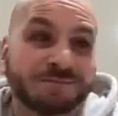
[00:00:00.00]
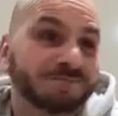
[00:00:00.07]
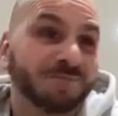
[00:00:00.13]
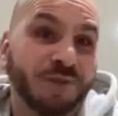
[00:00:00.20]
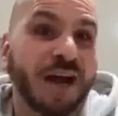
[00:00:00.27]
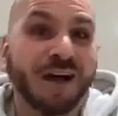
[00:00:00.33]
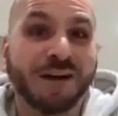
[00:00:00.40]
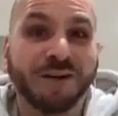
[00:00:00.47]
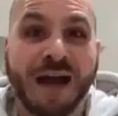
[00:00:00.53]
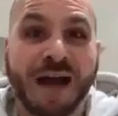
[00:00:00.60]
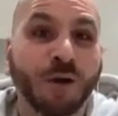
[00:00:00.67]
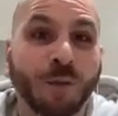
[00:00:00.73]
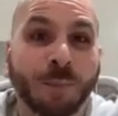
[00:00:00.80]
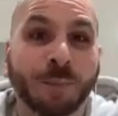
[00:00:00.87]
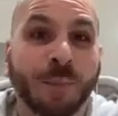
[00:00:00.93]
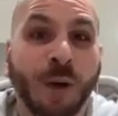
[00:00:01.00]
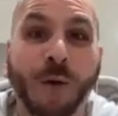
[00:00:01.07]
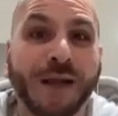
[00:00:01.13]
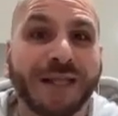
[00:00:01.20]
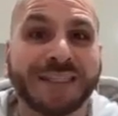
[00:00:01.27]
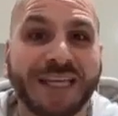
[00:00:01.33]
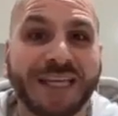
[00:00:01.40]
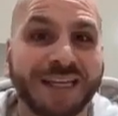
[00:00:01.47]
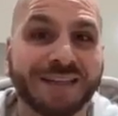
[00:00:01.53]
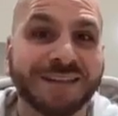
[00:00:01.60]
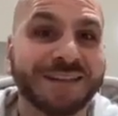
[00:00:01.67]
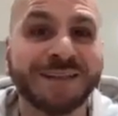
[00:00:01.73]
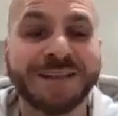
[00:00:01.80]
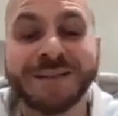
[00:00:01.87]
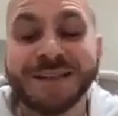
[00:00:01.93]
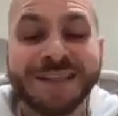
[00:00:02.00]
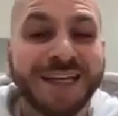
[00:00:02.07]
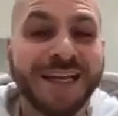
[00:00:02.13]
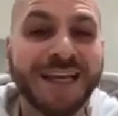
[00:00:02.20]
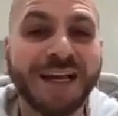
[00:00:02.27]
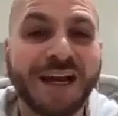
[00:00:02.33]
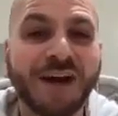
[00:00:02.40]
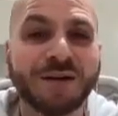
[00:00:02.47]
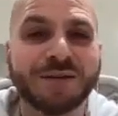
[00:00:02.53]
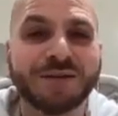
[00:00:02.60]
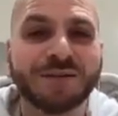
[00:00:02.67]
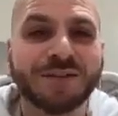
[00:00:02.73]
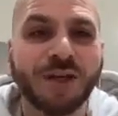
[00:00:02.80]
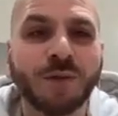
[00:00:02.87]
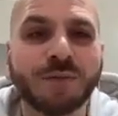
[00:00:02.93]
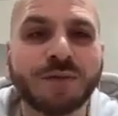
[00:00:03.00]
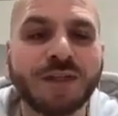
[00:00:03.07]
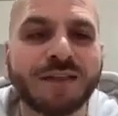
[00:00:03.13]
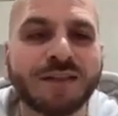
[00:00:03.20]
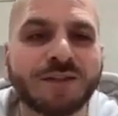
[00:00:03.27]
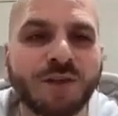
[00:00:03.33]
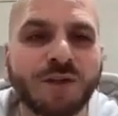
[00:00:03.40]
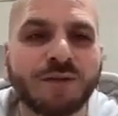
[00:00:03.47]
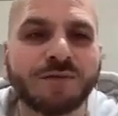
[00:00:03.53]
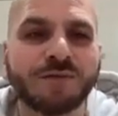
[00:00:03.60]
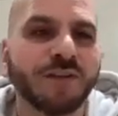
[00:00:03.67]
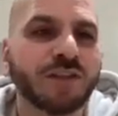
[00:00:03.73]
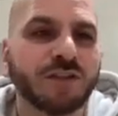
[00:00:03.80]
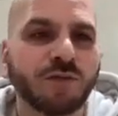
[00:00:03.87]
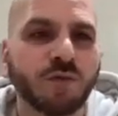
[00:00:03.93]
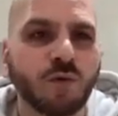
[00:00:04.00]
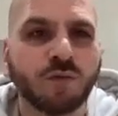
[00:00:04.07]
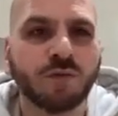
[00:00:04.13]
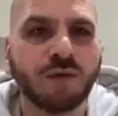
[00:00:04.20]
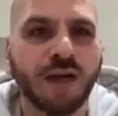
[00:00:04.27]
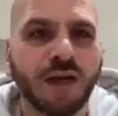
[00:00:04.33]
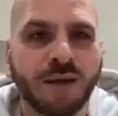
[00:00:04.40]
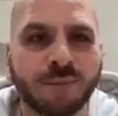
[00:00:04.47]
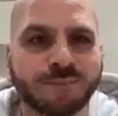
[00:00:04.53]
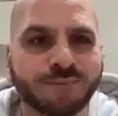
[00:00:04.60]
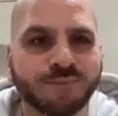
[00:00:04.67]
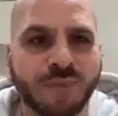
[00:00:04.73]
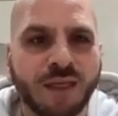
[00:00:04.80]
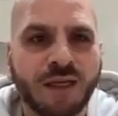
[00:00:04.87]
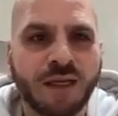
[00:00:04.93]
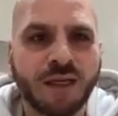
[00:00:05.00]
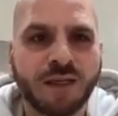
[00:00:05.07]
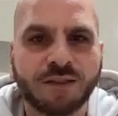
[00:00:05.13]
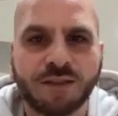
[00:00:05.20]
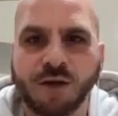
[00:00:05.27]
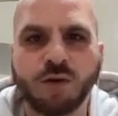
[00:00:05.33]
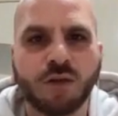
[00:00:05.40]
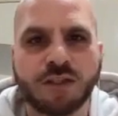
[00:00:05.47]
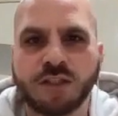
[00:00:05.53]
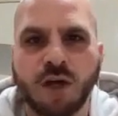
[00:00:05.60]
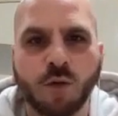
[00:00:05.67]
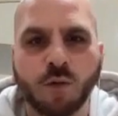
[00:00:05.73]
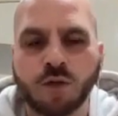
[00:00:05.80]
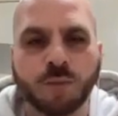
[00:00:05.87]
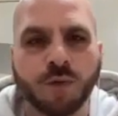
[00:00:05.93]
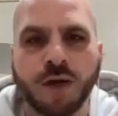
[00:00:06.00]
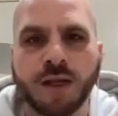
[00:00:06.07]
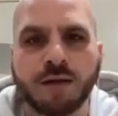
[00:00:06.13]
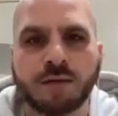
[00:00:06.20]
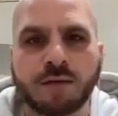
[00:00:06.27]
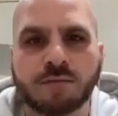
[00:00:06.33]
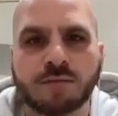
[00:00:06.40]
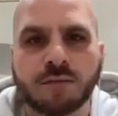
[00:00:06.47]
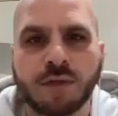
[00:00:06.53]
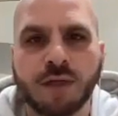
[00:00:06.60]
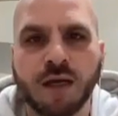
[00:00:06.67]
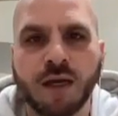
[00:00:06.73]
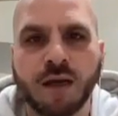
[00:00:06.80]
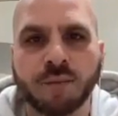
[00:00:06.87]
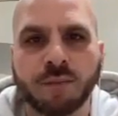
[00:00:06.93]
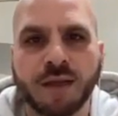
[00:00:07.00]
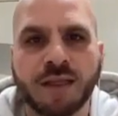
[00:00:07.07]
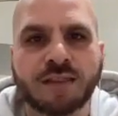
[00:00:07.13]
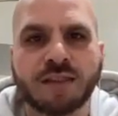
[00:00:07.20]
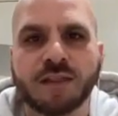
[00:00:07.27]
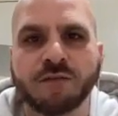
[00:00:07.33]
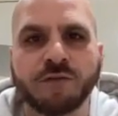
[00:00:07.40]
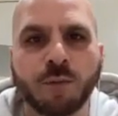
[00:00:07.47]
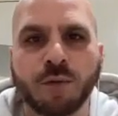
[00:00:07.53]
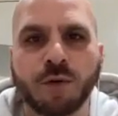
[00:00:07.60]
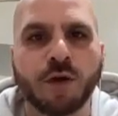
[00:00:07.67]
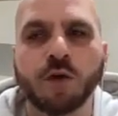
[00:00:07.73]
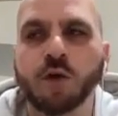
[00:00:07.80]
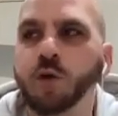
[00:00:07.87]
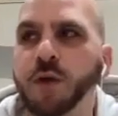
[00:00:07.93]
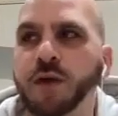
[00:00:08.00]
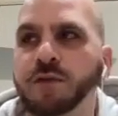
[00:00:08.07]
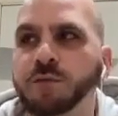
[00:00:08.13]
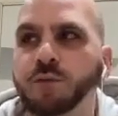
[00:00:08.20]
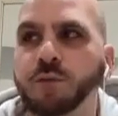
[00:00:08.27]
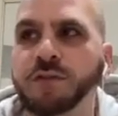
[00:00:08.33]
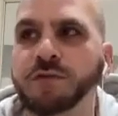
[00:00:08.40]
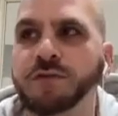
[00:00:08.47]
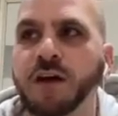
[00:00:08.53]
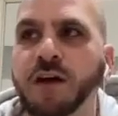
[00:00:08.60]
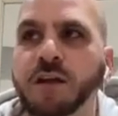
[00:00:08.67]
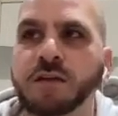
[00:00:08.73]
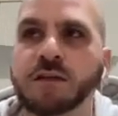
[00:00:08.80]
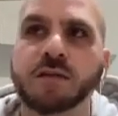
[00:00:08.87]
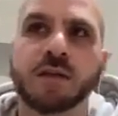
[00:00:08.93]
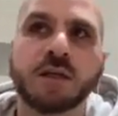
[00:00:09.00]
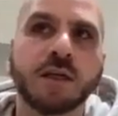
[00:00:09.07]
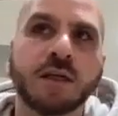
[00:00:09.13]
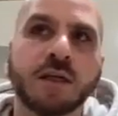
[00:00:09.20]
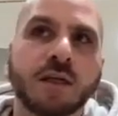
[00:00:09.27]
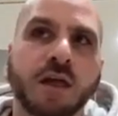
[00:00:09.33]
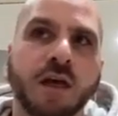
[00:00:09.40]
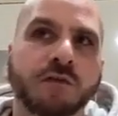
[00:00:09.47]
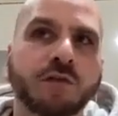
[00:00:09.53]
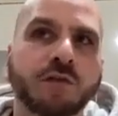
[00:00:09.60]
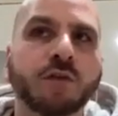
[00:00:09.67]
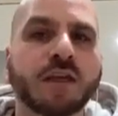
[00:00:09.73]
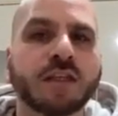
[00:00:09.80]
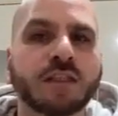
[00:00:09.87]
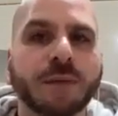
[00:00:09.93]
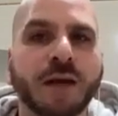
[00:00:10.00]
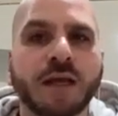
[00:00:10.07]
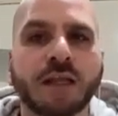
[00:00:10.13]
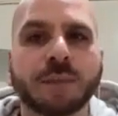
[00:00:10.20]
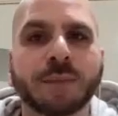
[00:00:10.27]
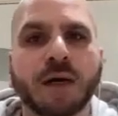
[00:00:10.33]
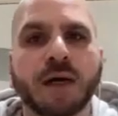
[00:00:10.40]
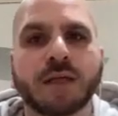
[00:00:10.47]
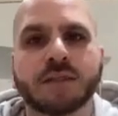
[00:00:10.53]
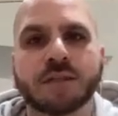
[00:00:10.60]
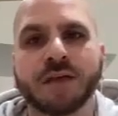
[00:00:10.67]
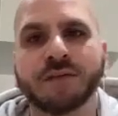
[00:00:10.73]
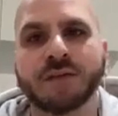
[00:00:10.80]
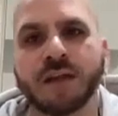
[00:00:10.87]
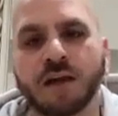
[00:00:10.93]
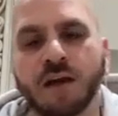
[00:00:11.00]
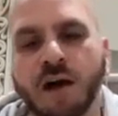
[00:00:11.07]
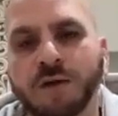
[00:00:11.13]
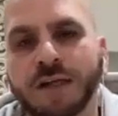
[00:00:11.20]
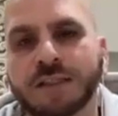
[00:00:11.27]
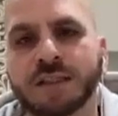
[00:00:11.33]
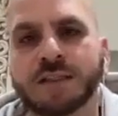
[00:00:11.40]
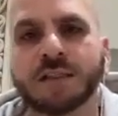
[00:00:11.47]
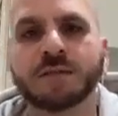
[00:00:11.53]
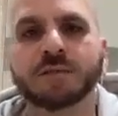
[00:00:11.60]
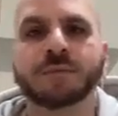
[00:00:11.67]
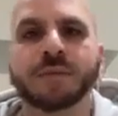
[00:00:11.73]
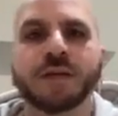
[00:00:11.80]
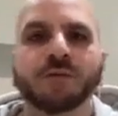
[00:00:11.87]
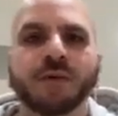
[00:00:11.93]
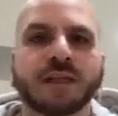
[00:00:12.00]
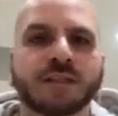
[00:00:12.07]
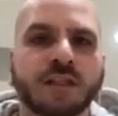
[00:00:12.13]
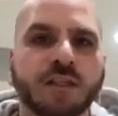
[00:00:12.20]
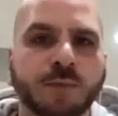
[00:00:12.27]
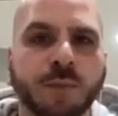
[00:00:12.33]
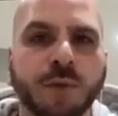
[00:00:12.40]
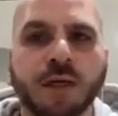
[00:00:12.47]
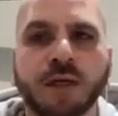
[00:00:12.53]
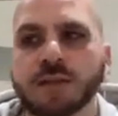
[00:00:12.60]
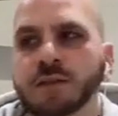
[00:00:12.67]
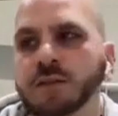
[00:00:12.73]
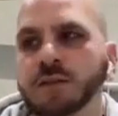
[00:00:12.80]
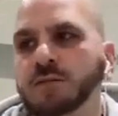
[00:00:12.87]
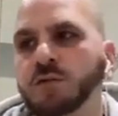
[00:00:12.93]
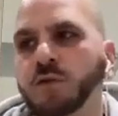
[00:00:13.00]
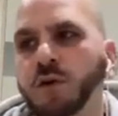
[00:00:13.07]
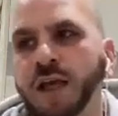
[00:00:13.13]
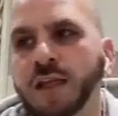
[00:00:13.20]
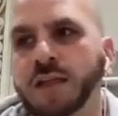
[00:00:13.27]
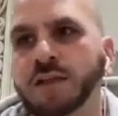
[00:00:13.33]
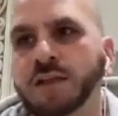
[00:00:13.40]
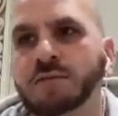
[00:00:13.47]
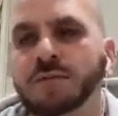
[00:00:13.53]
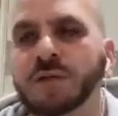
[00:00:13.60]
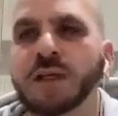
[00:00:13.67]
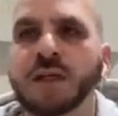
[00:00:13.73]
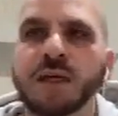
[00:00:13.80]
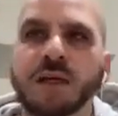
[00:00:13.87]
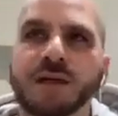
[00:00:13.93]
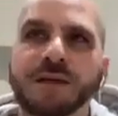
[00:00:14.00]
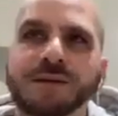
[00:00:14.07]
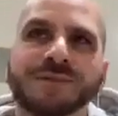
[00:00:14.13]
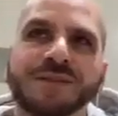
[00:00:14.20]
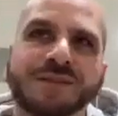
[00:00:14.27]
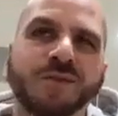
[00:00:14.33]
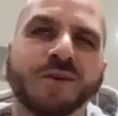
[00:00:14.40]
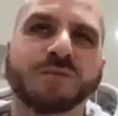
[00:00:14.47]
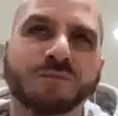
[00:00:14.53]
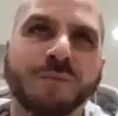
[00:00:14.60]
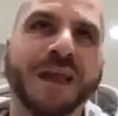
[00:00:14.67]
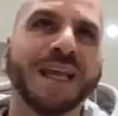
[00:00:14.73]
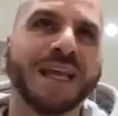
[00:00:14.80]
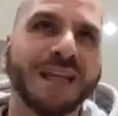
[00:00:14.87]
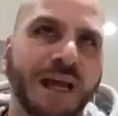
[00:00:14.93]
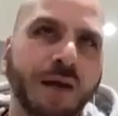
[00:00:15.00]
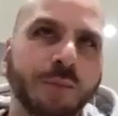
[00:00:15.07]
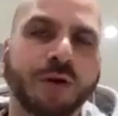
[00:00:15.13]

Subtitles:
Well, how poetic. There you go. So first of all, Tarula's goal was brilliant. And this is a footballer who we've heard a few things about in the past, having that car accident, being released at Spurs, not making it at